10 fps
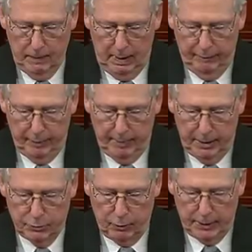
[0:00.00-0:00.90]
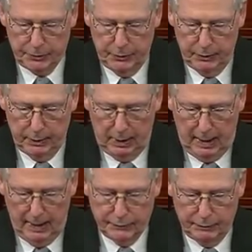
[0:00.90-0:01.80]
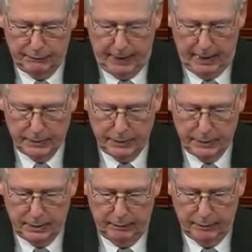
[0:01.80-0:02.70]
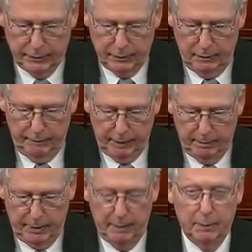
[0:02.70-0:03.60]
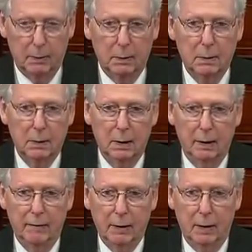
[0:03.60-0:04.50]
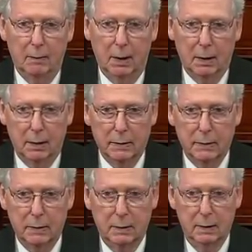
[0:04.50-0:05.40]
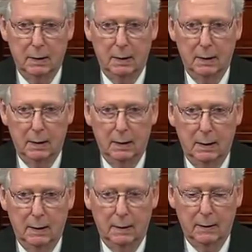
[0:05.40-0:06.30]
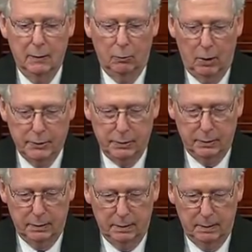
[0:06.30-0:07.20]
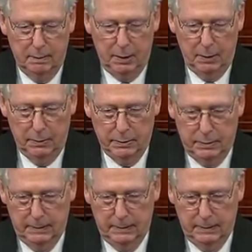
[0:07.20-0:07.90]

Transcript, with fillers: if it means rescuing the lives of thousands of deserving people living among us. The Washington Post.